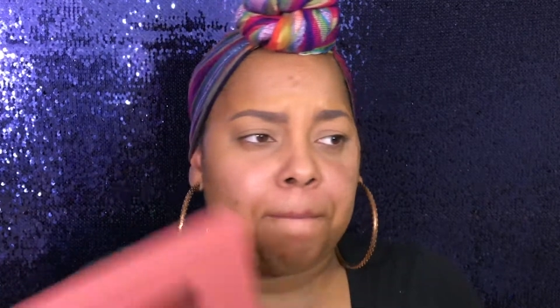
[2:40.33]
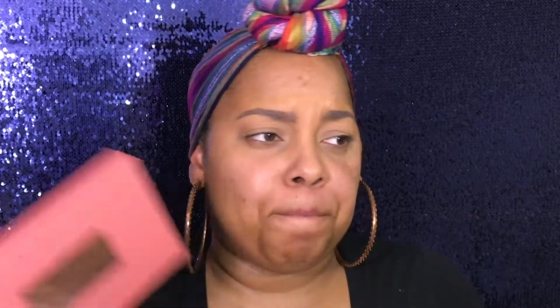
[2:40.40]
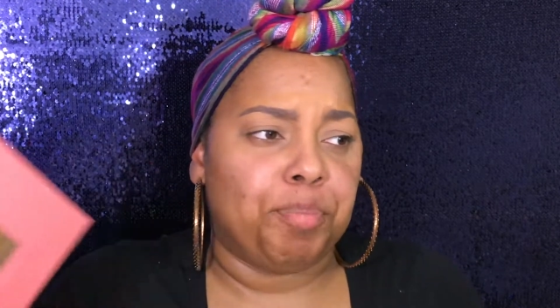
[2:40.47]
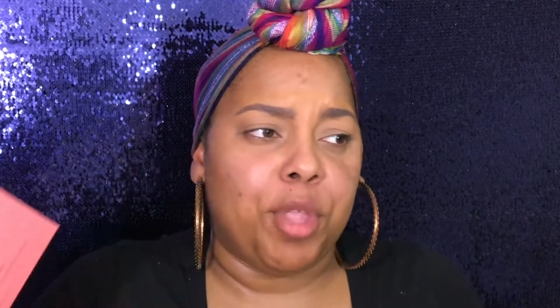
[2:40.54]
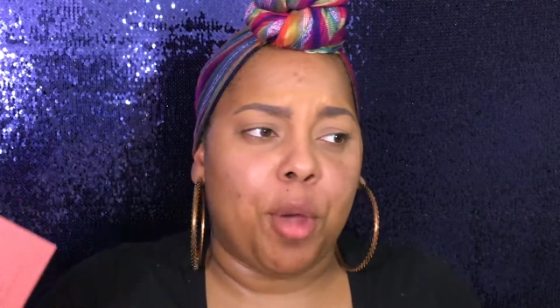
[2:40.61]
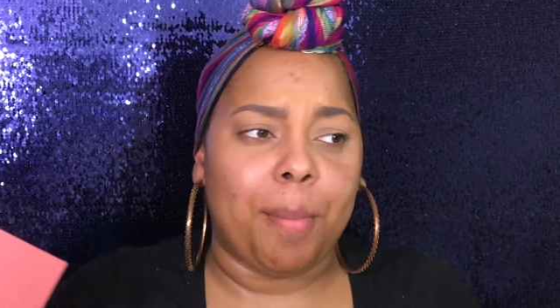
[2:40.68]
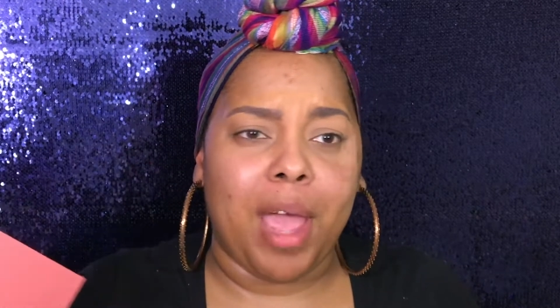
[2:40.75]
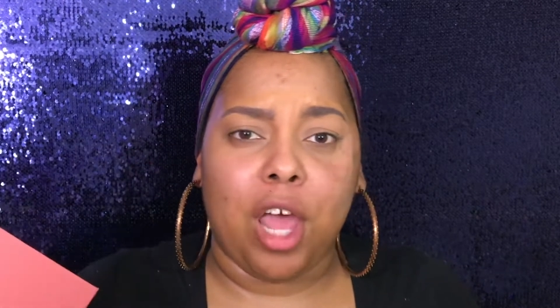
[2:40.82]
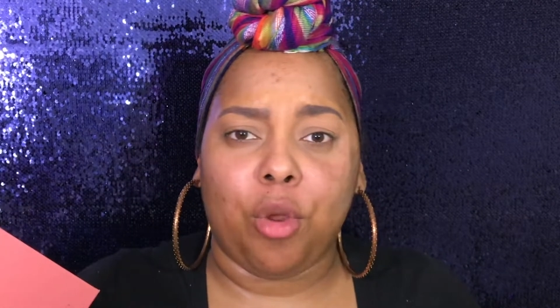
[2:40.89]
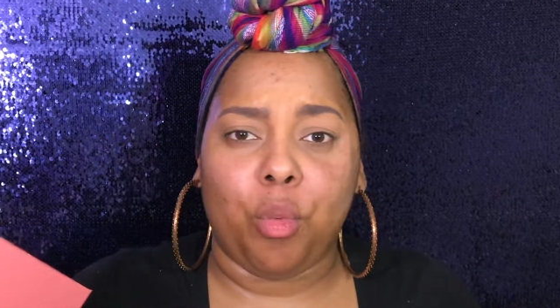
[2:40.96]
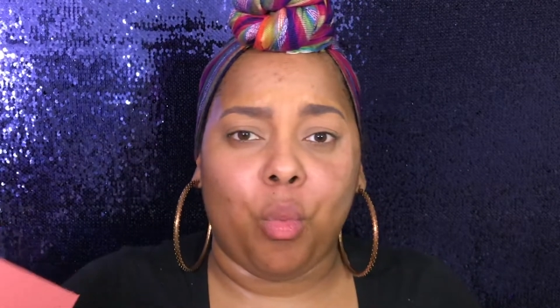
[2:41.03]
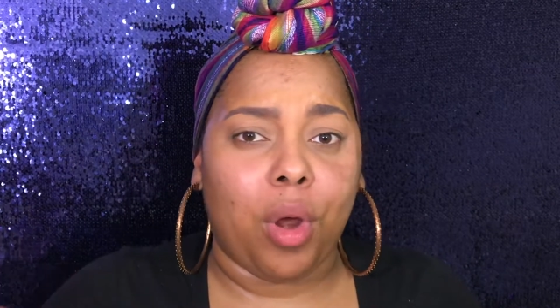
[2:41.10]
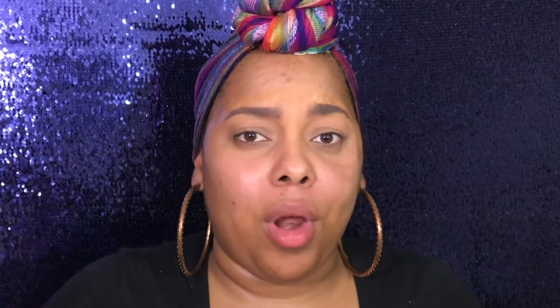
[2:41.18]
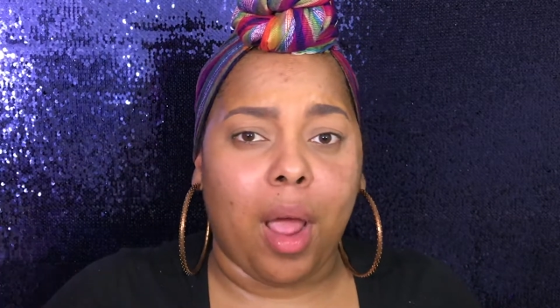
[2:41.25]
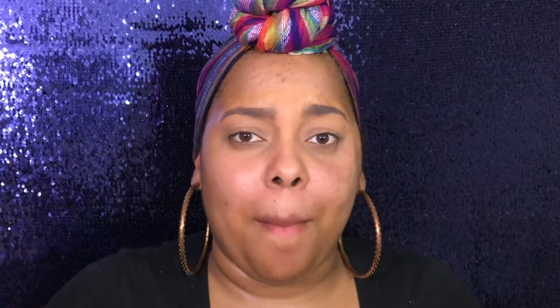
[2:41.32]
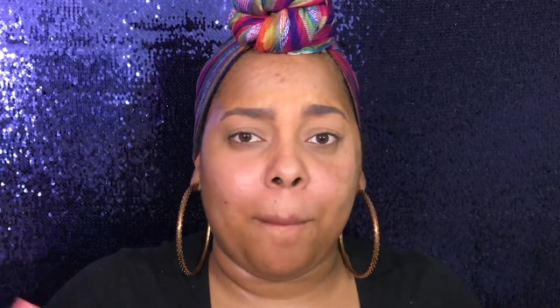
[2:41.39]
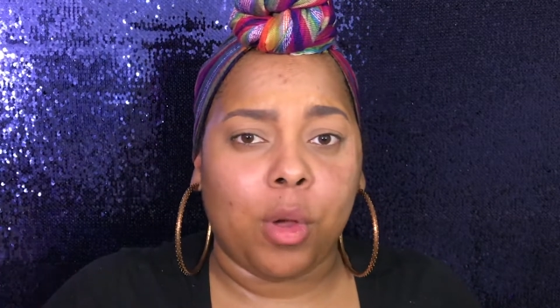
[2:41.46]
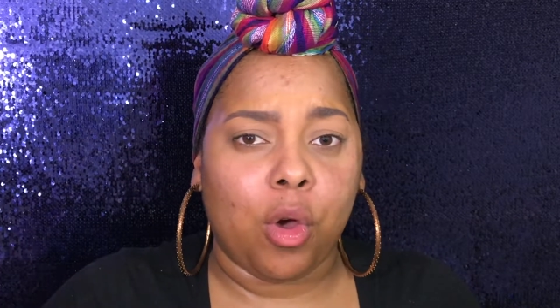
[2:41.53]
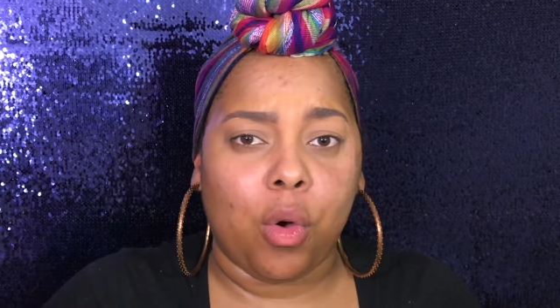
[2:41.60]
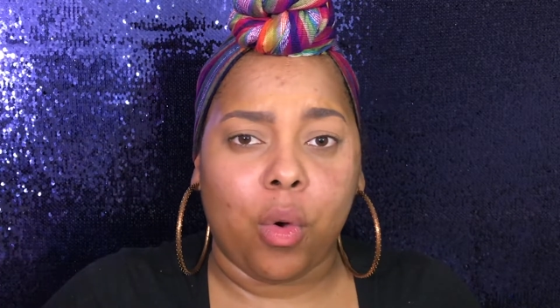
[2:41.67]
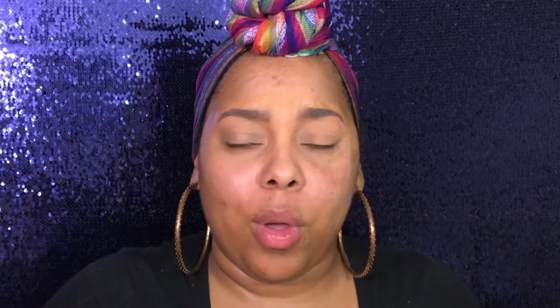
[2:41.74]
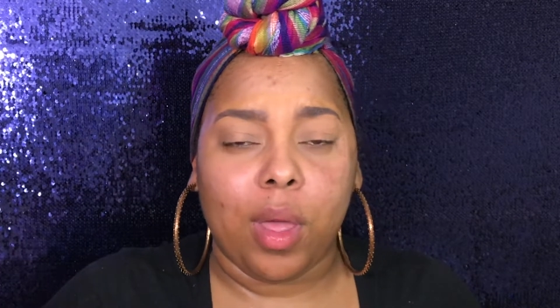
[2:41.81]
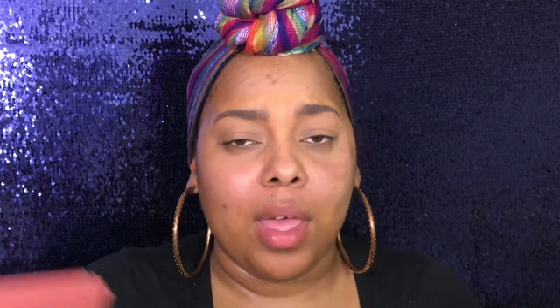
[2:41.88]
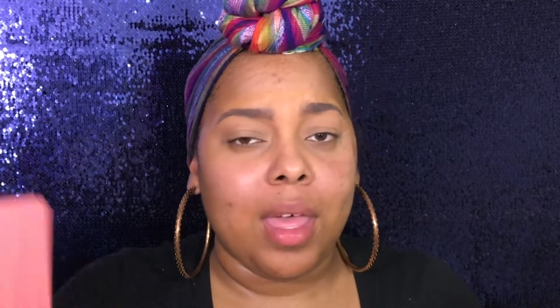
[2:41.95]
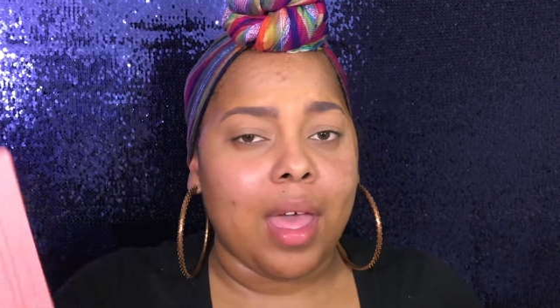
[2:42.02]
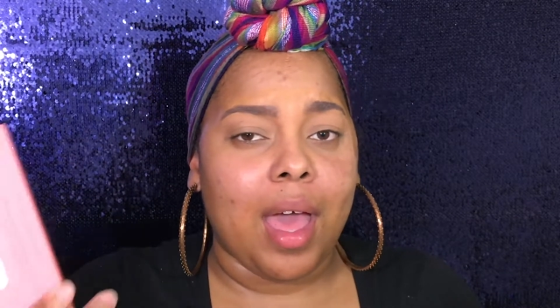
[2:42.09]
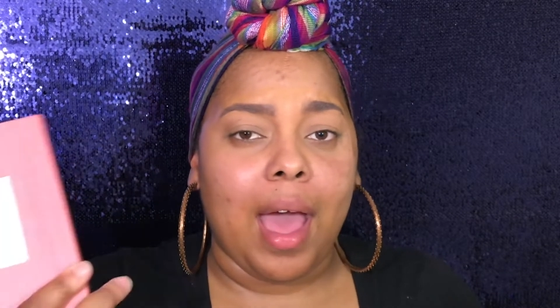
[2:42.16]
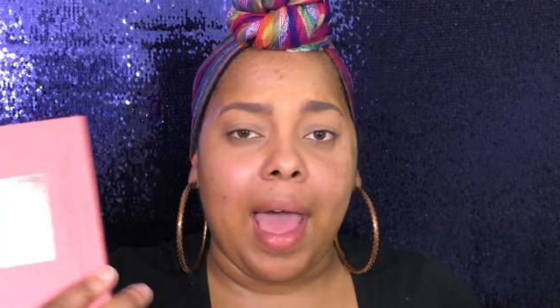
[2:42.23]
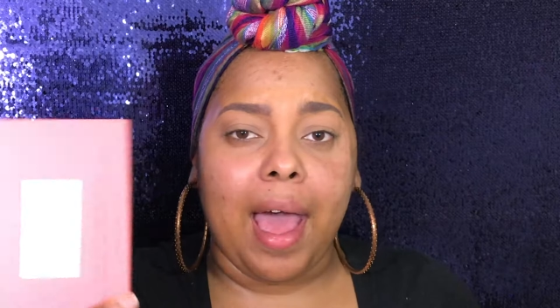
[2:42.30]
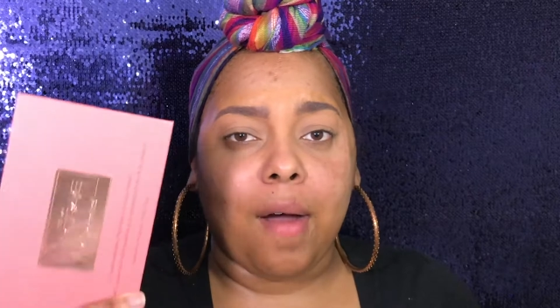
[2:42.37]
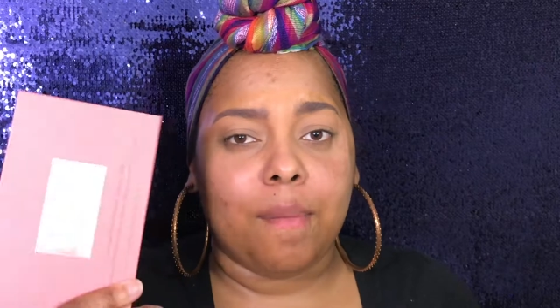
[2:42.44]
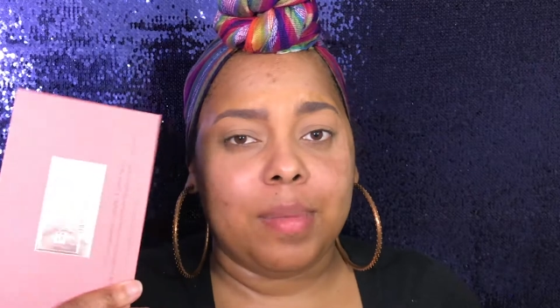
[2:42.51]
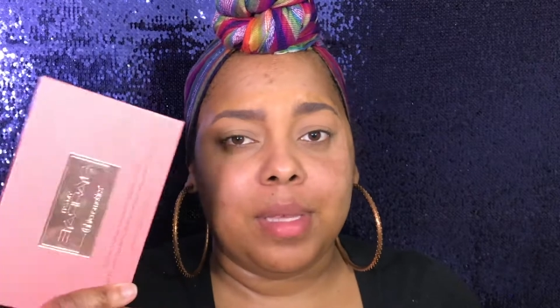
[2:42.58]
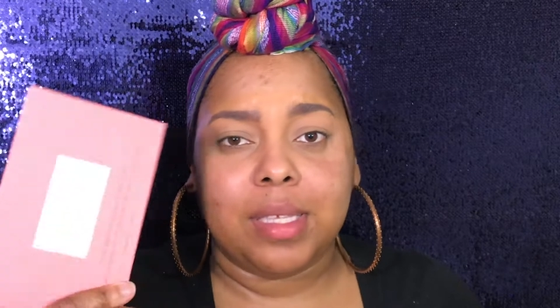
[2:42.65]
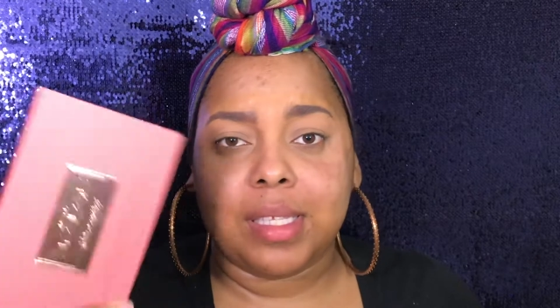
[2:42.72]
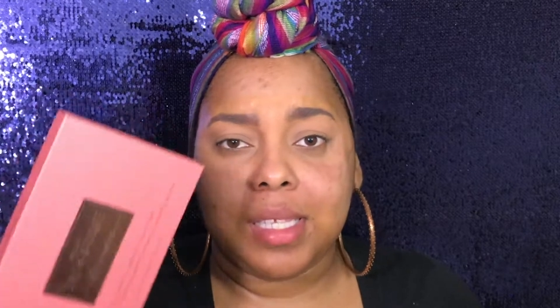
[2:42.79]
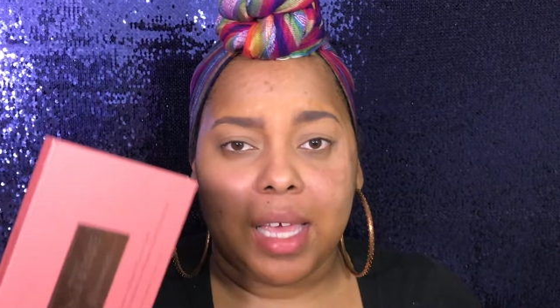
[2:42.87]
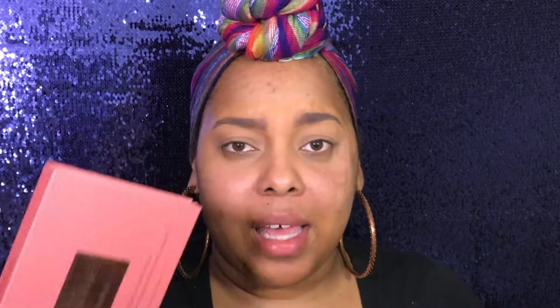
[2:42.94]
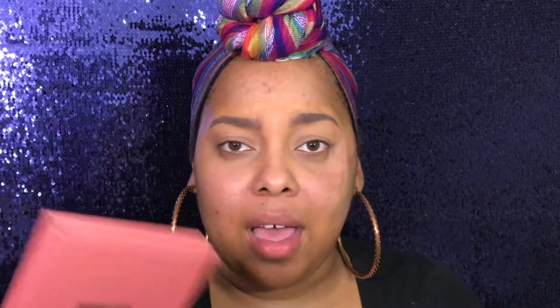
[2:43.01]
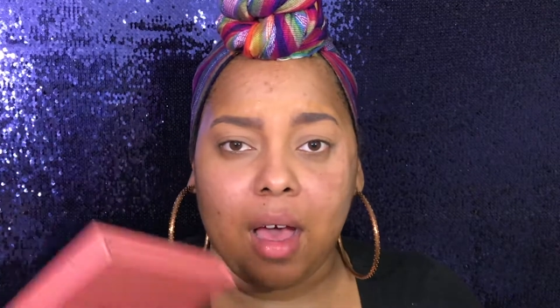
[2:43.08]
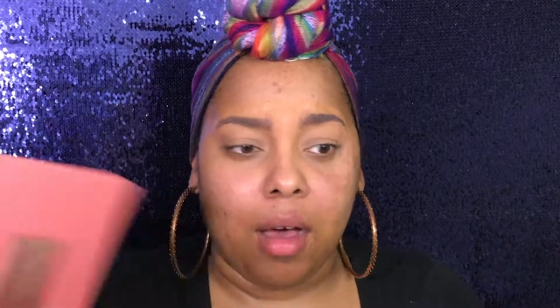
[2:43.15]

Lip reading: No matter where I'm going, I'll be set.